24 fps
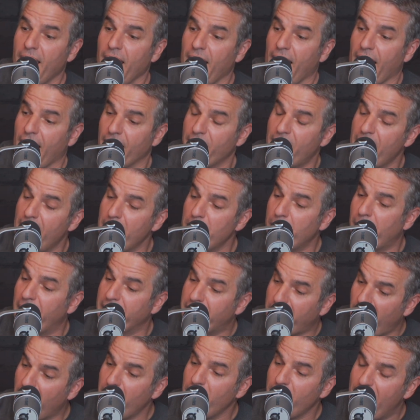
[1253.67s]
And then my
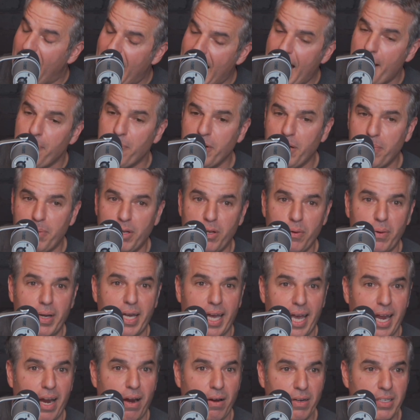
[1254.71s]
daughter happened to be doing a
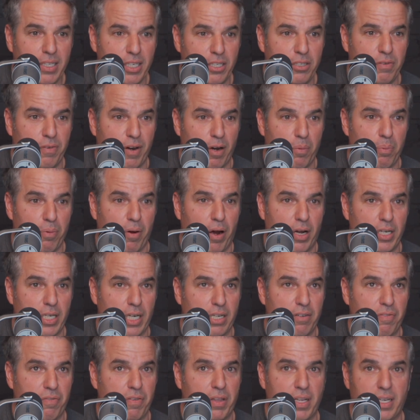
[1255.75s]
heritage fair
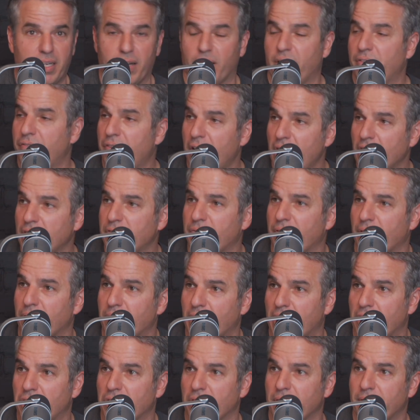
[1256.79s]
project for the Terry Fox
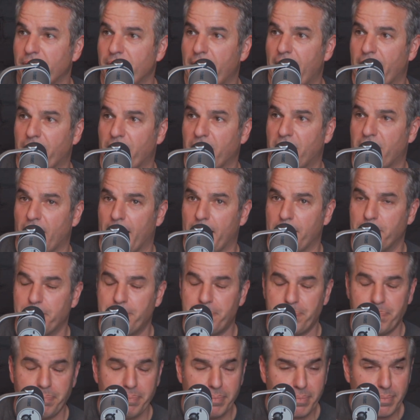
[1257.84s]
Foundation at the time,
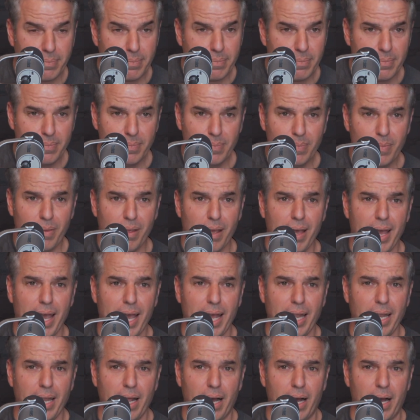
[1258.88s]

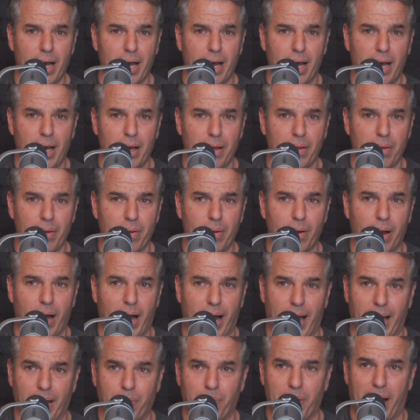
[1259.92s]
and uh,
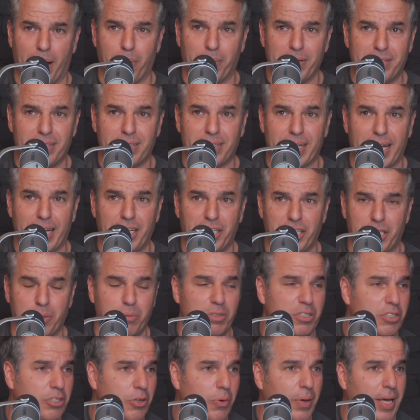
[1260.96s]
I, I would say she
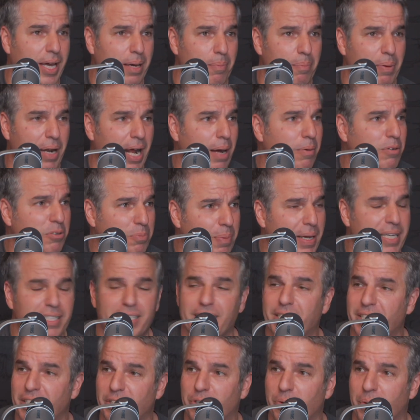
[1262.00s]
was doing it, but I was
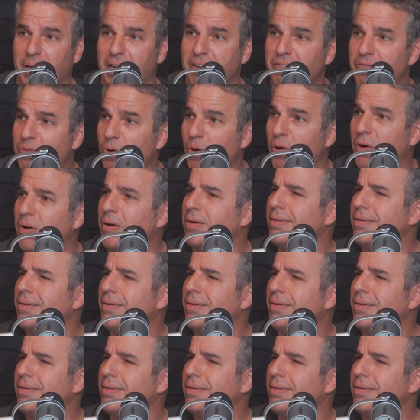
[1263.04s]
basically doing it for her,